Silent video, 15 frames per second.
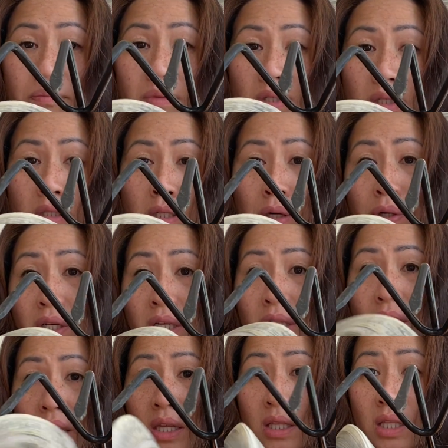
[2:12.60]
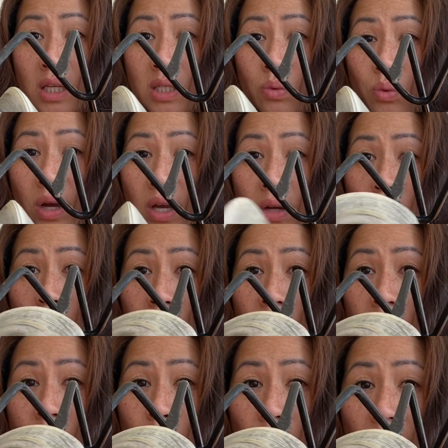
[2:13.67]
So it can lay this way or
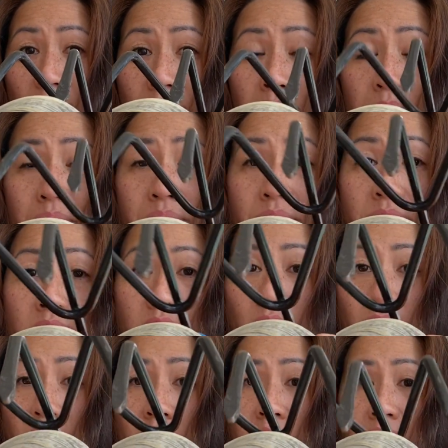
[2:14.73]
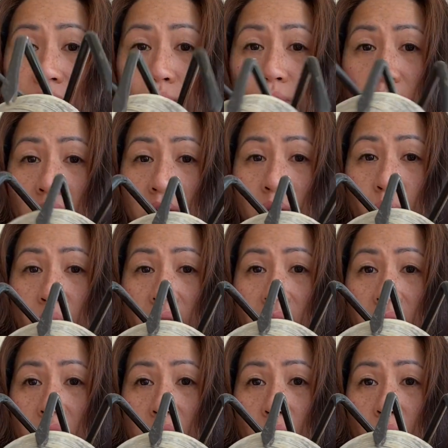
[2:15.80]
this way. So with this
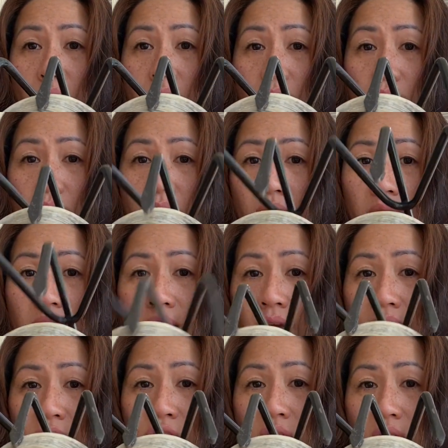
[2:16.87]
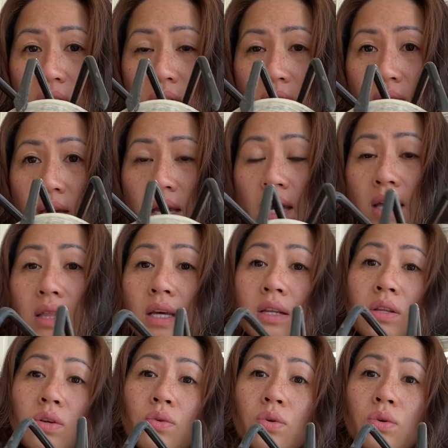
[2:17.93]
way, you will like catch it, and
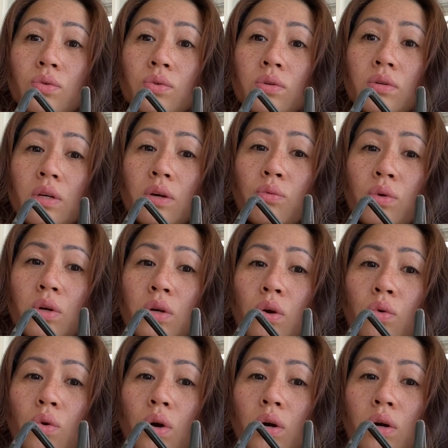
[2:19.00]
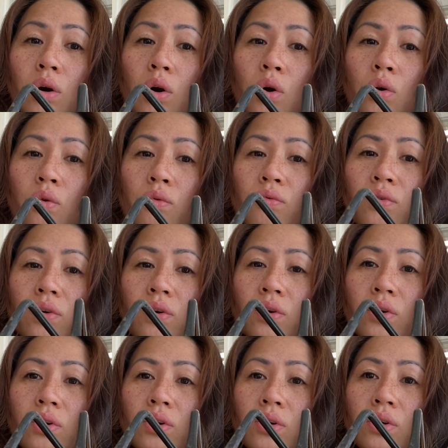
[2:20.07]
then it will go
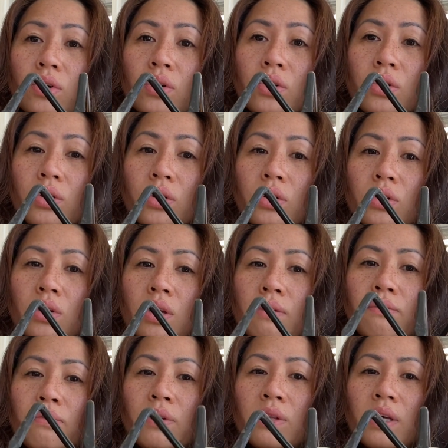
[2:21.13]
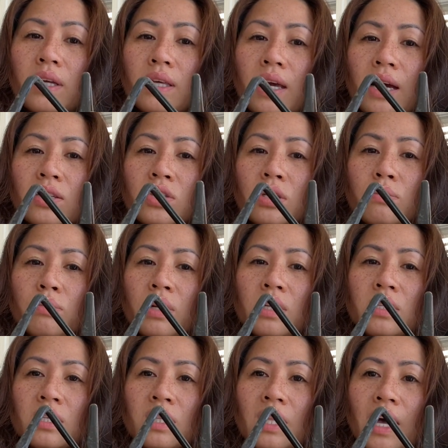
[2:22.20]
over. You can feel it catch it, but
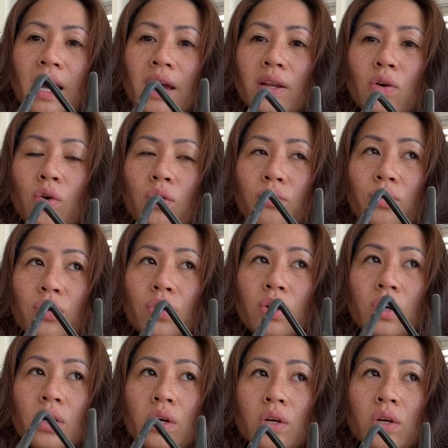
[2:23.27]
it slide over.